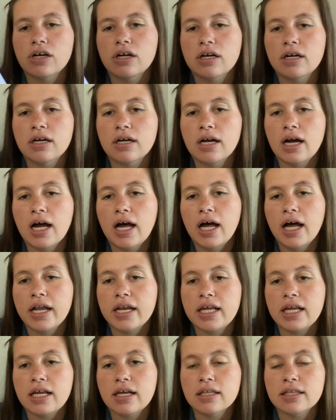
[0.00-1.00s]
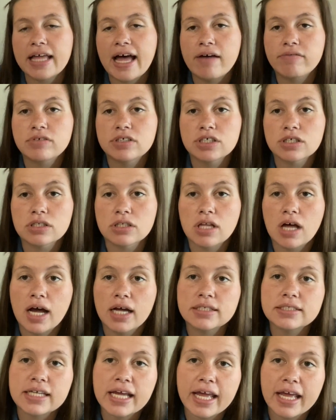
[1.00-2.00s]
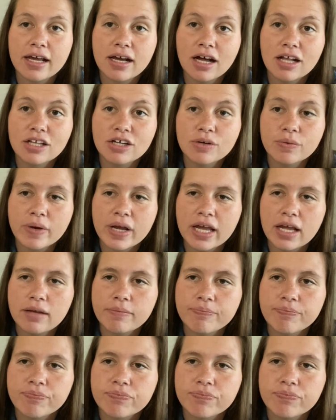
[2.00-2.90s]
her Honey Lavender Latte colorway.